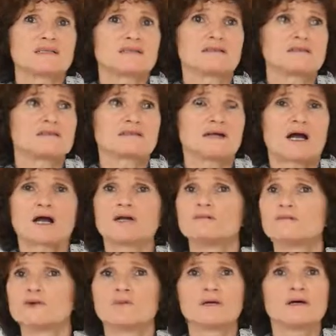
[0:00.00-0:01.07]
it. This is at
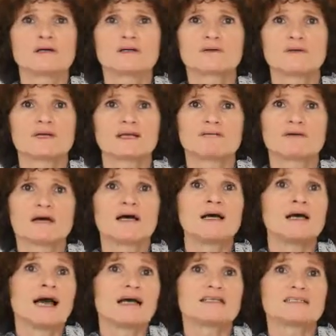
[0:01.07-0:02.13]
home, at work, whatever,
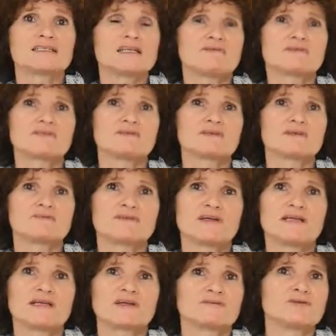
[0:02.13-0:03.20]
and it's left you with a
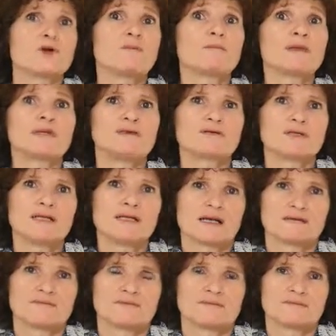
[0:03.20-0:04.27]
feeling of not being good
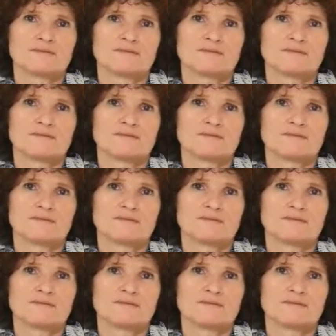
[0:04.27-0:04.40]
enough.